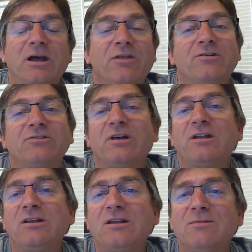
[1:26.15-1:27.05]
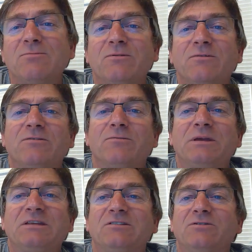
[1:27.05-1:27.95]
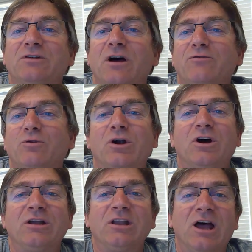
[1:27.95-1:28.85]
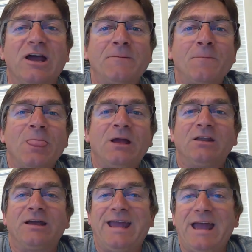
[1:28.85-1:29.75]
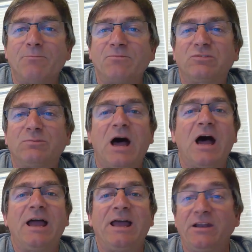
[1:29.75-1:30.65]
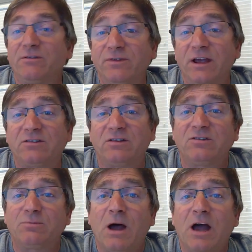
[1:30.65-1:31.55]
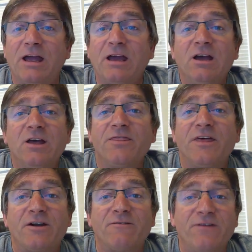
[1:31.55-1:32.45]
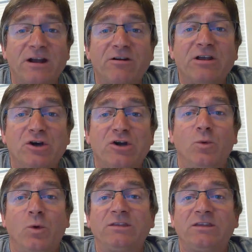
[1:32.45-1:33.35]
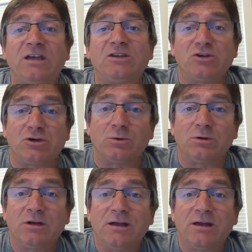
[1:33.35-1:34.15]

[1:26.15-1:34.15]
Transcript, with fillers: Now, there's a number of different pieces of software online, like mSpy and FlexiSpy, that are very good at what they do.